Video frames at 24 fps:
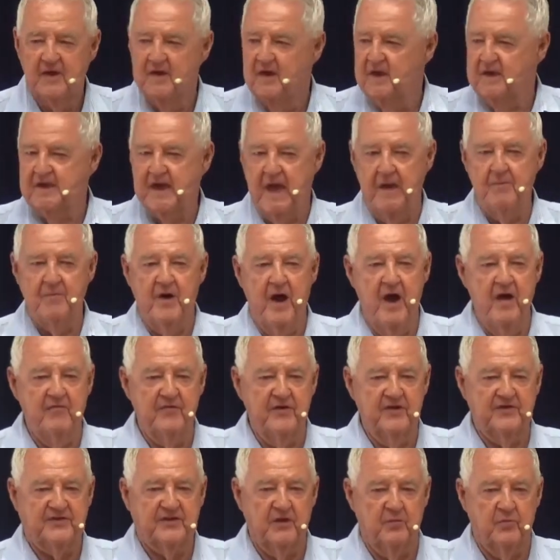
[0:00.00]
He came over
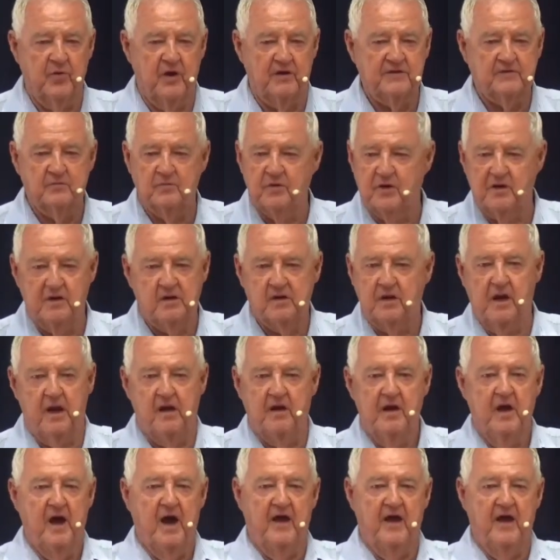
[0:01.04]
and he said, what, what, you know,